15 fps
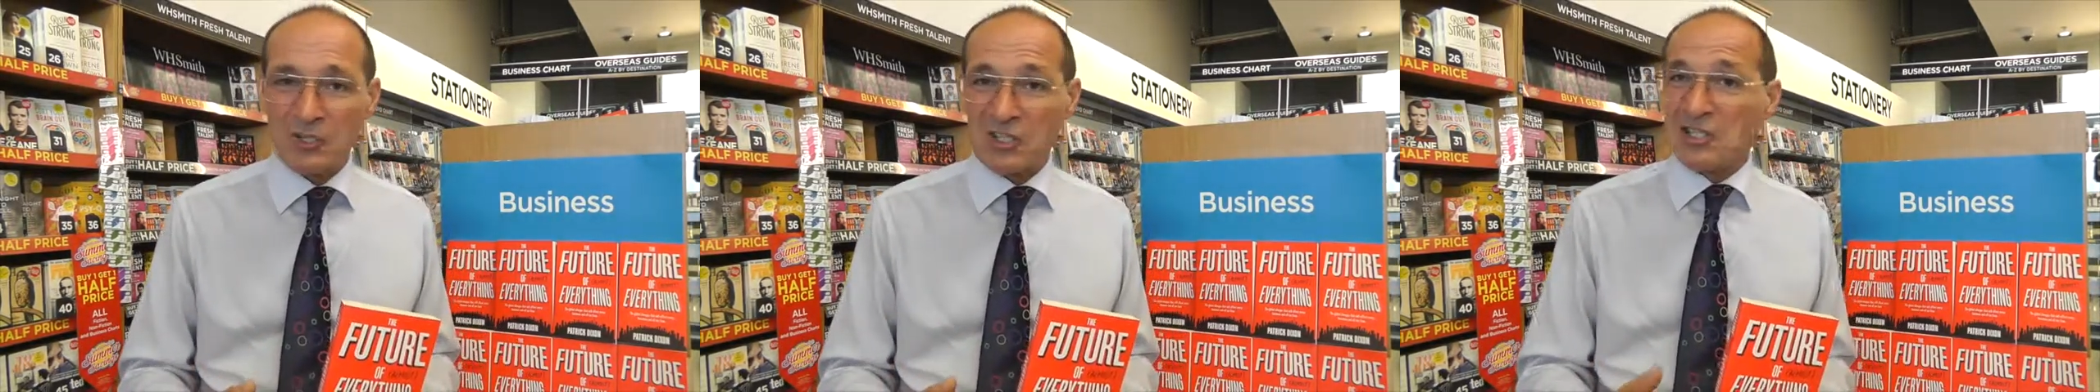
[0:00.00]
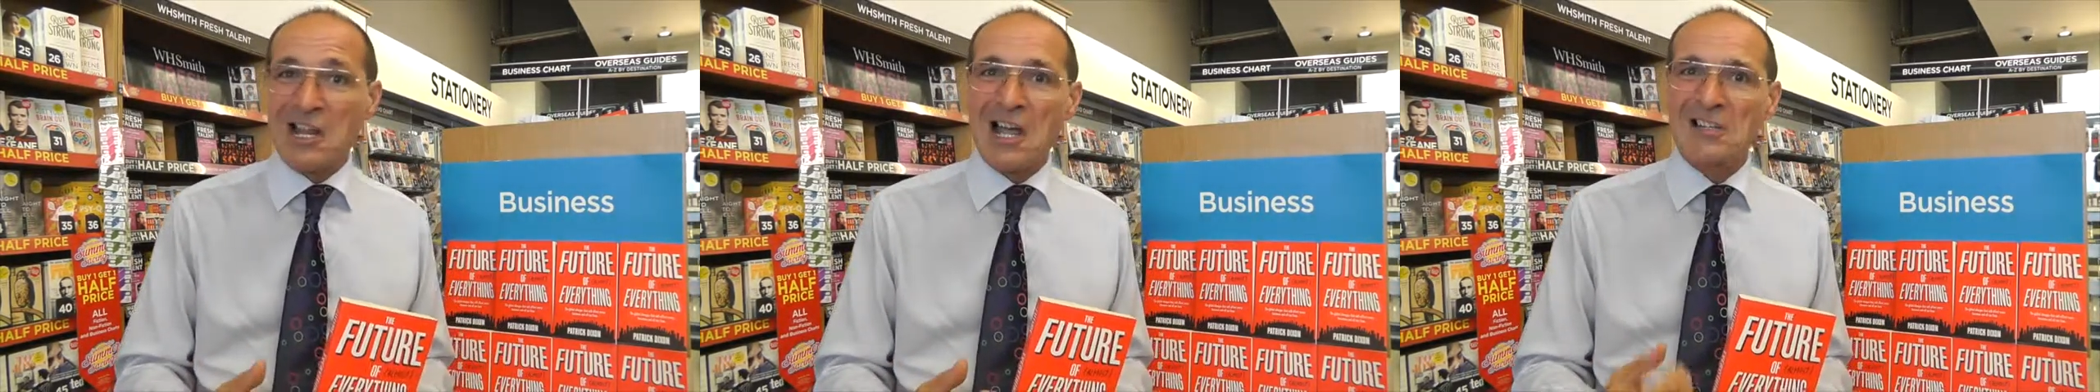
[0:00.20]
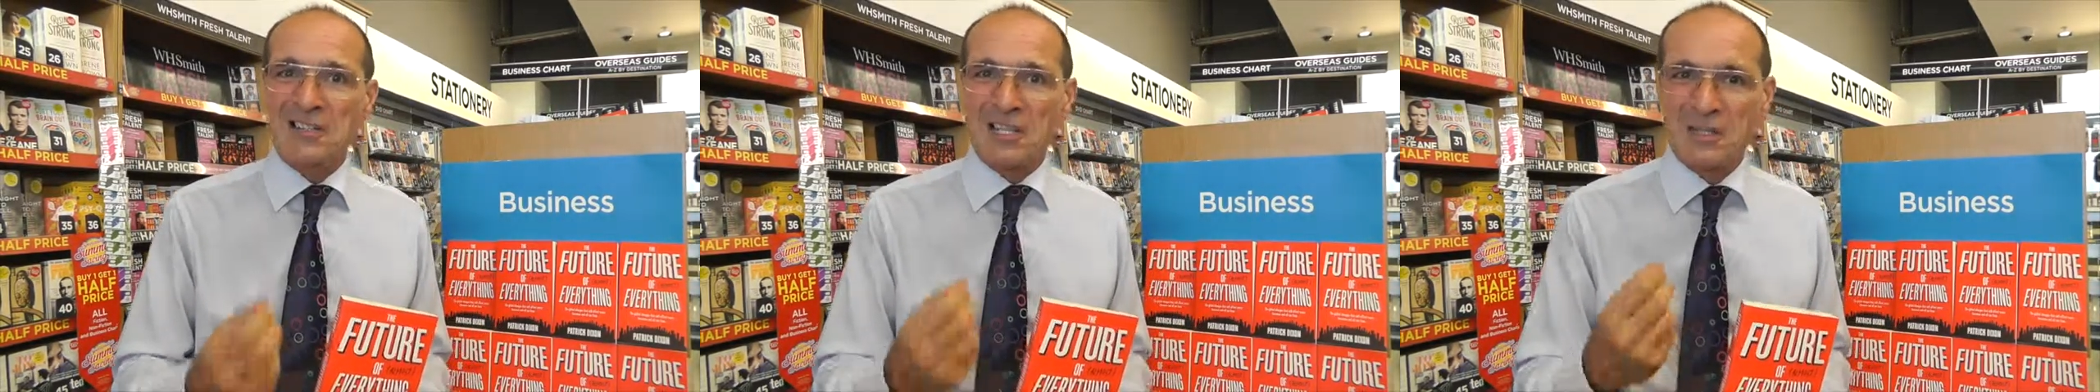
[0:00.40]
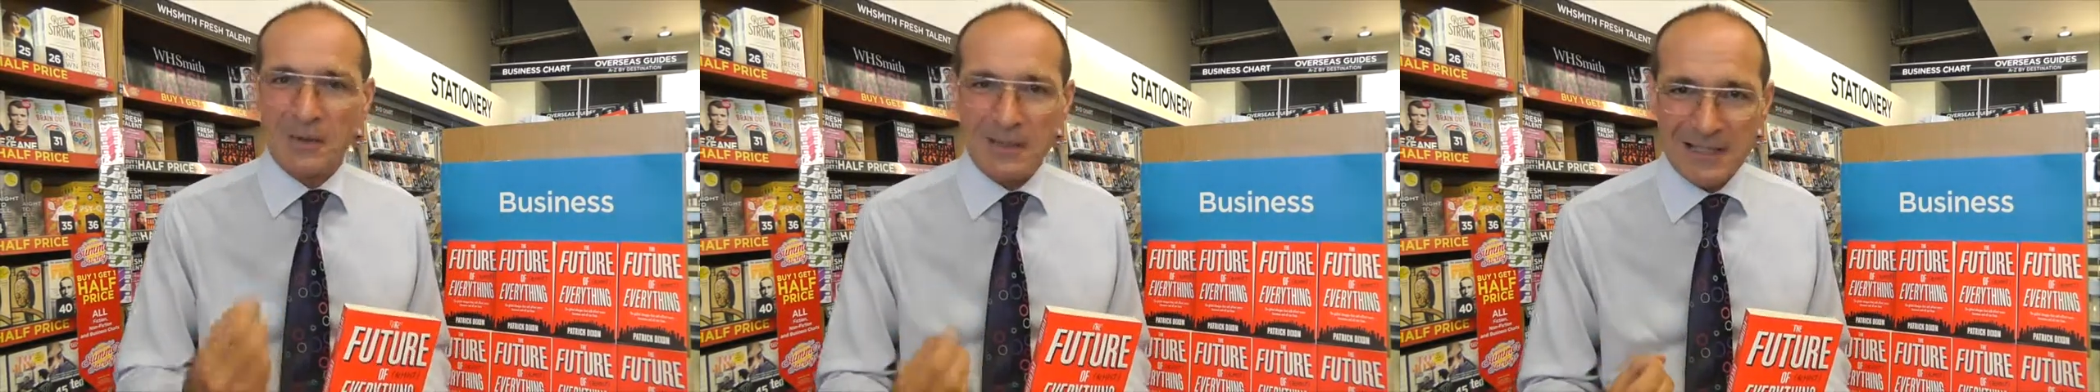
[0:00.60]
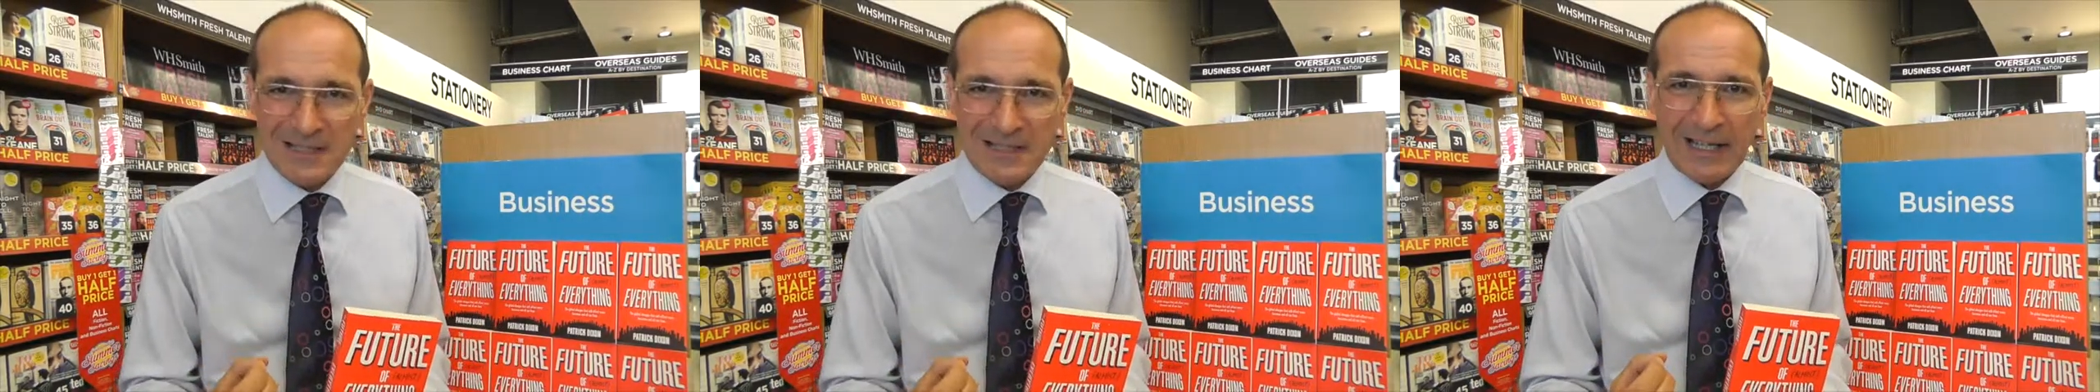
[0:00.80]
which lasted
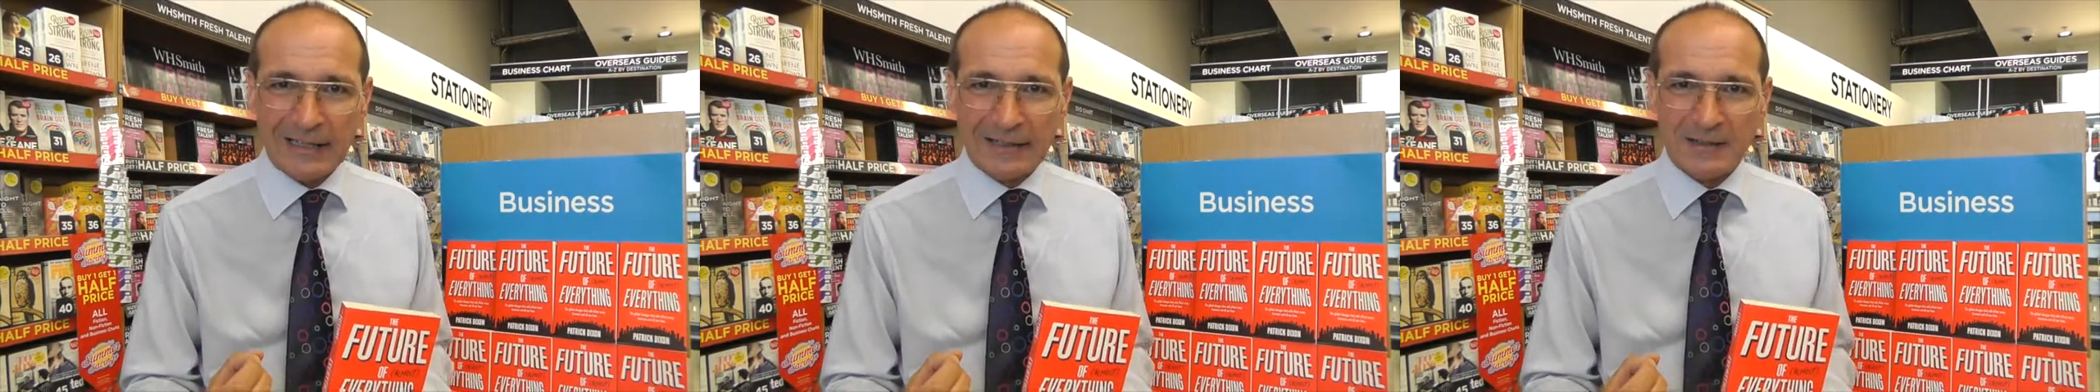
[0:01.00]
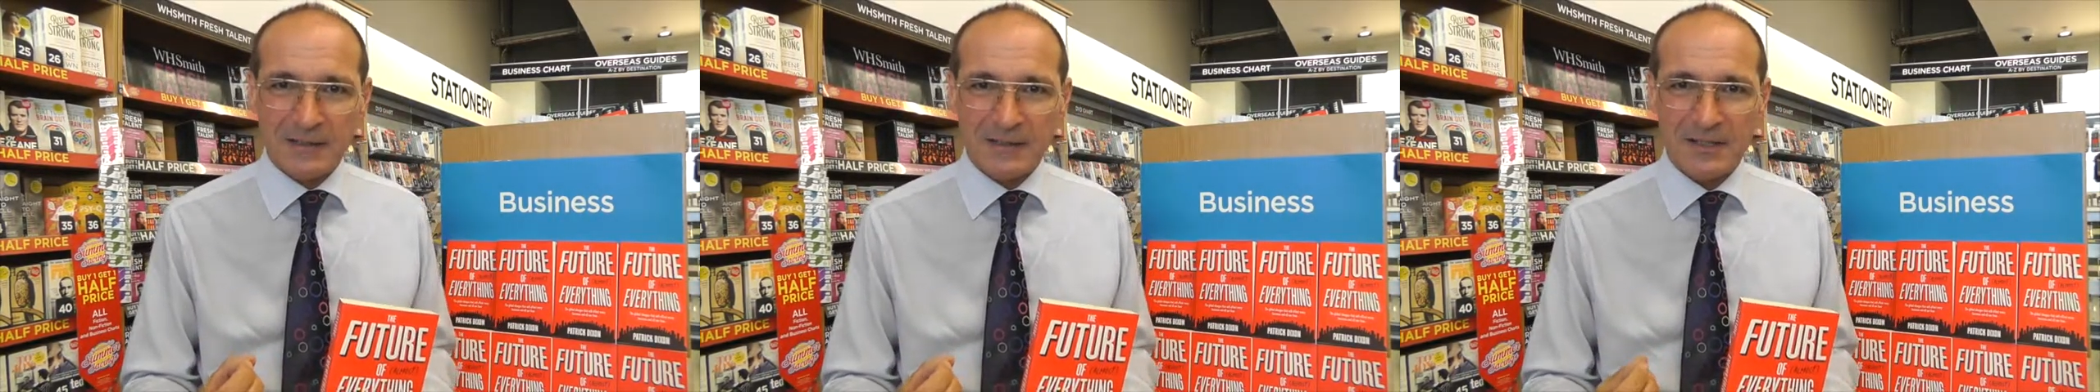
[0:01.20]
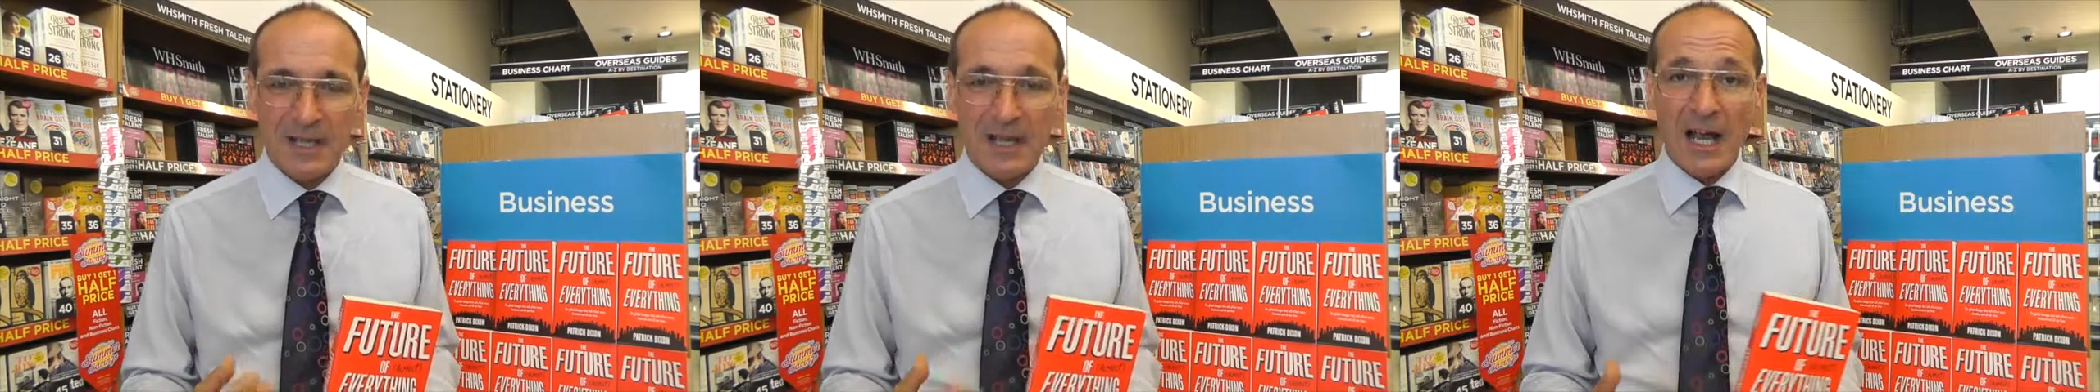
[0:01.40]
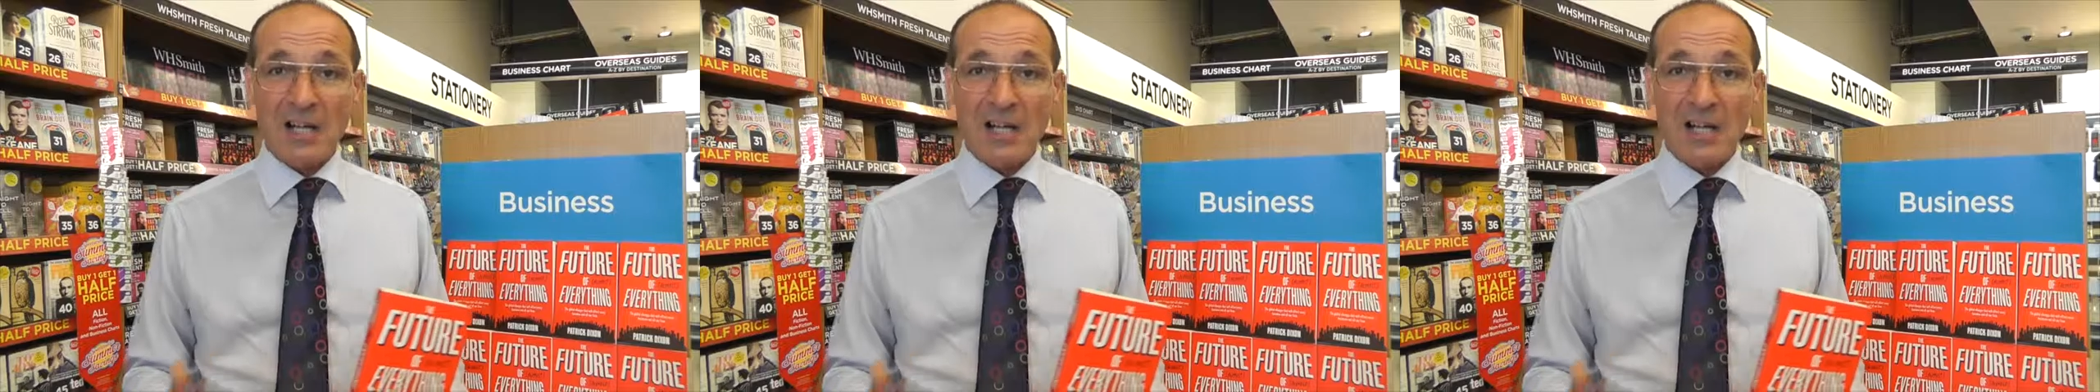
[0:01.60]
20 seconds.